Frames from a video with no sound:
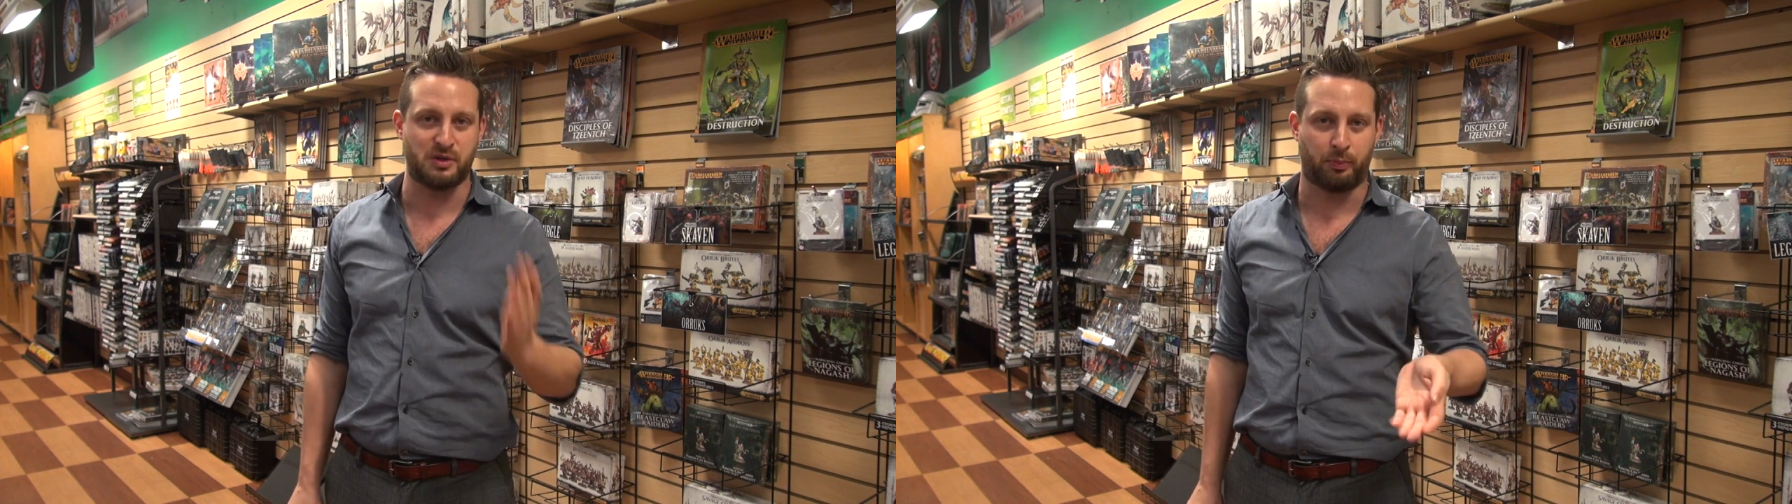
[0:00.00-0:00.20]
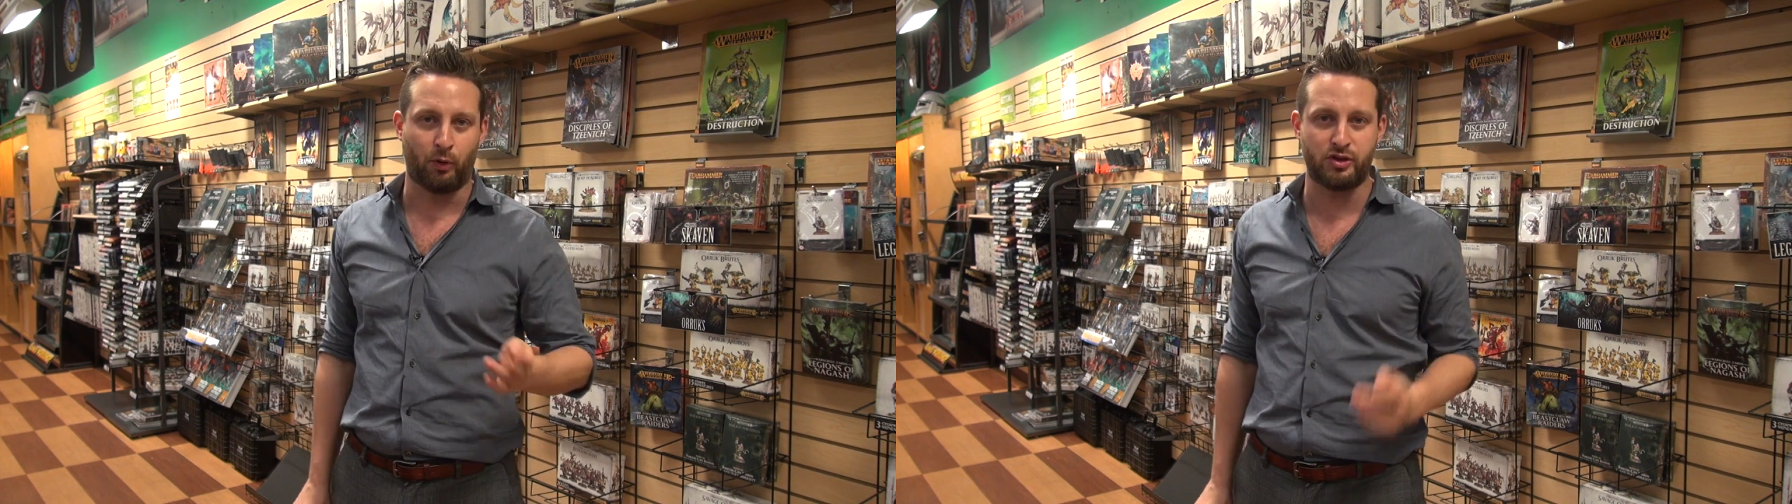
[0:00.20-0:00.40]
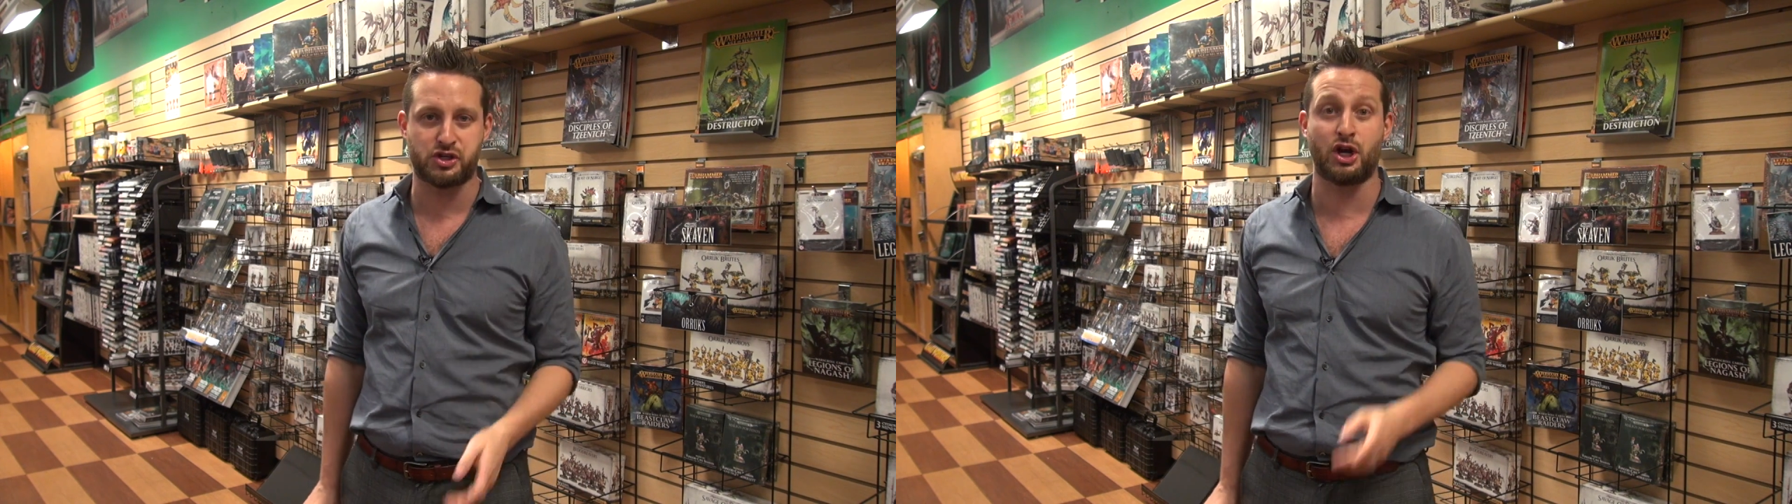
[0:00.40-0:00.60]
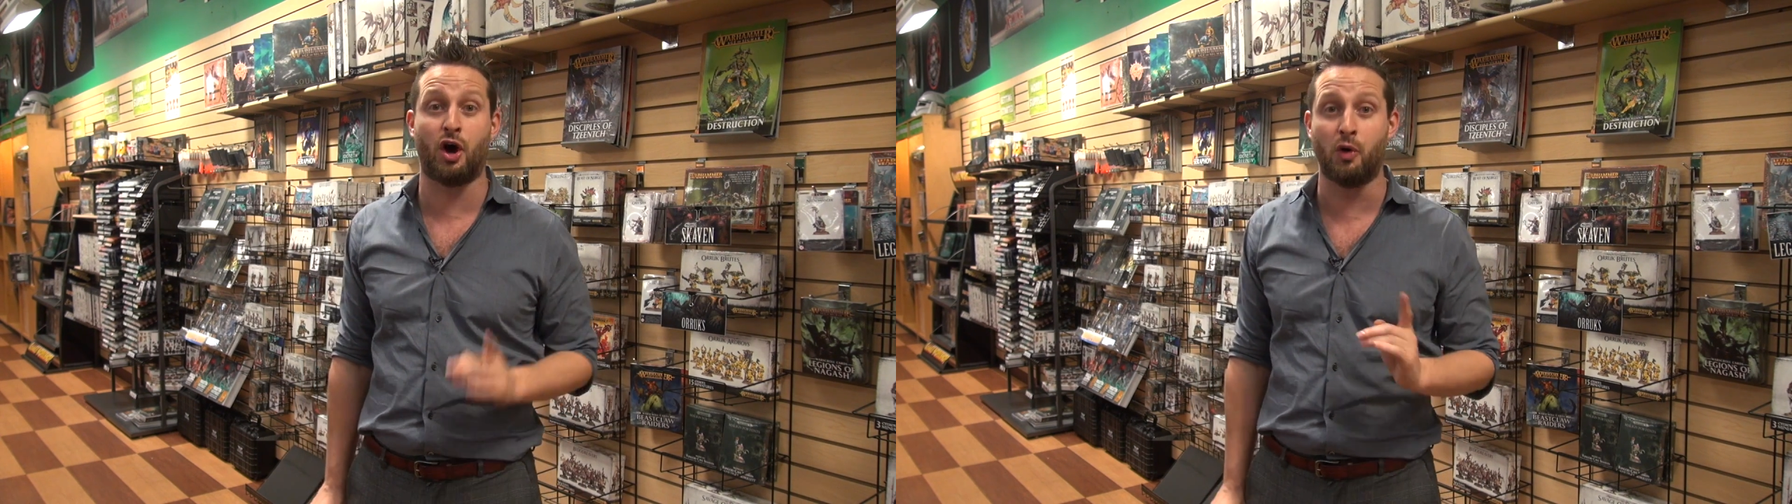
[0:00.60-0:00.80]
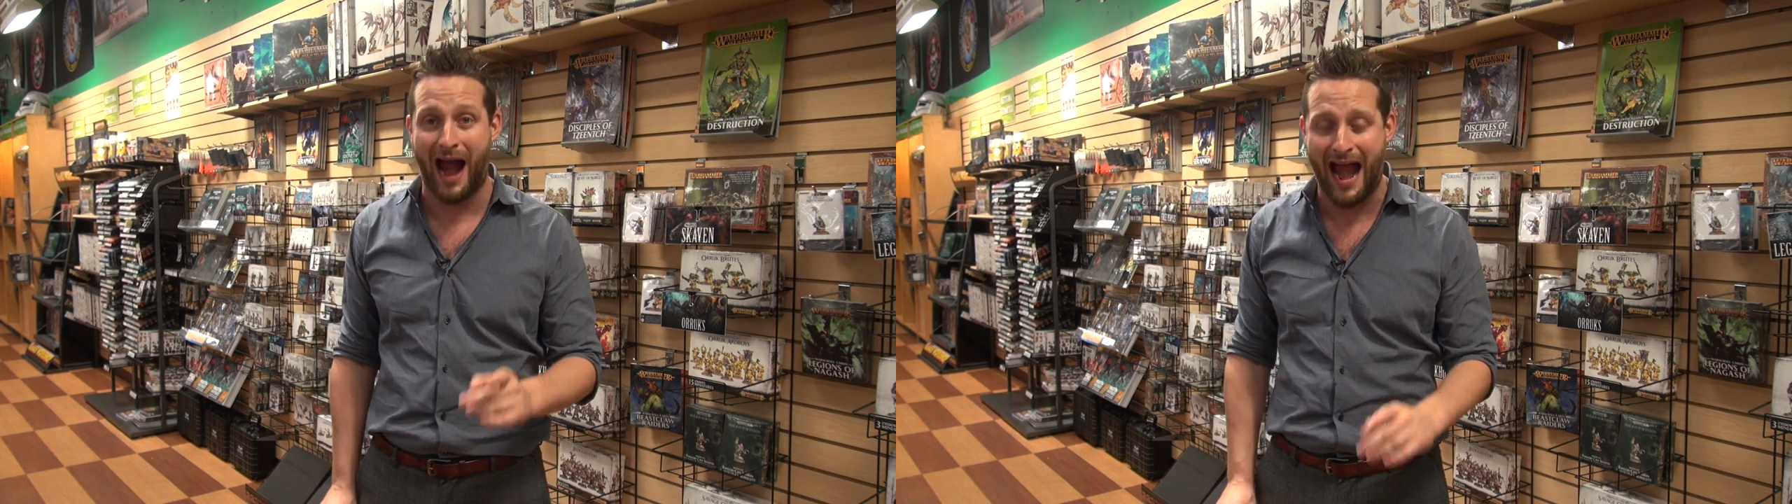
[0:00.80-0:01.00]
support the
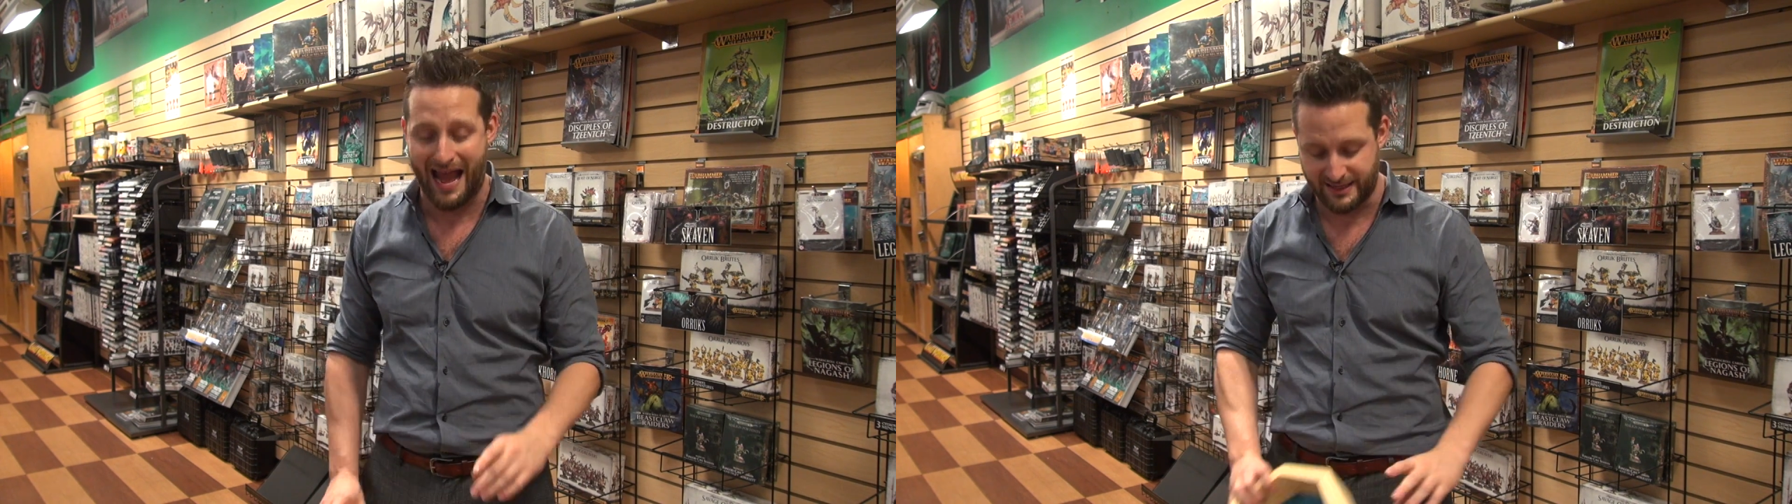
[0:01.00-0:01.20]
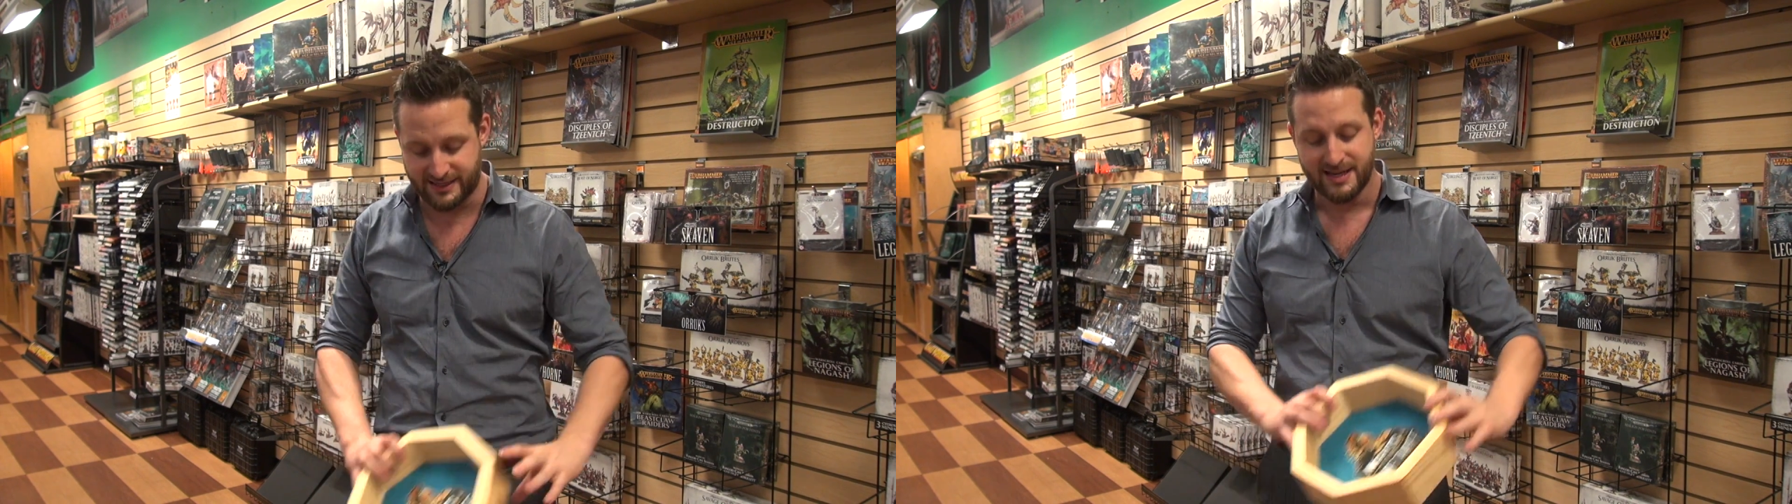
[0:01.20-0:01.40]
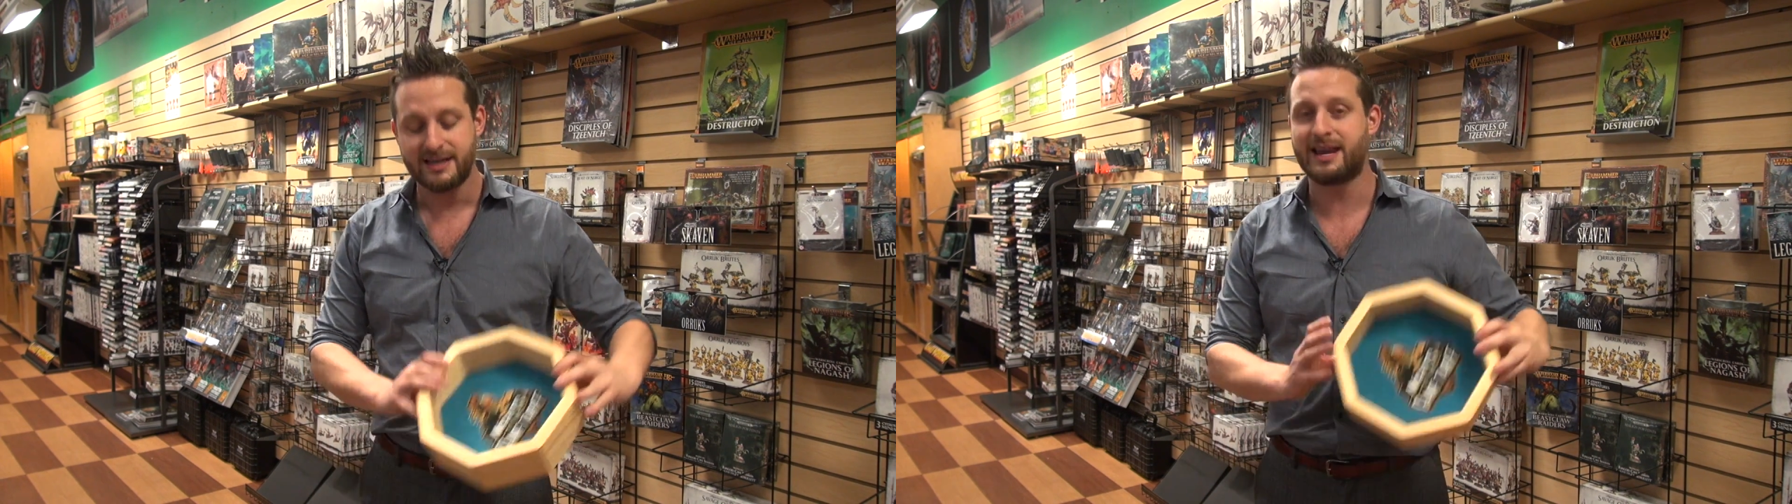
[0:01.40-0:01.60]
show and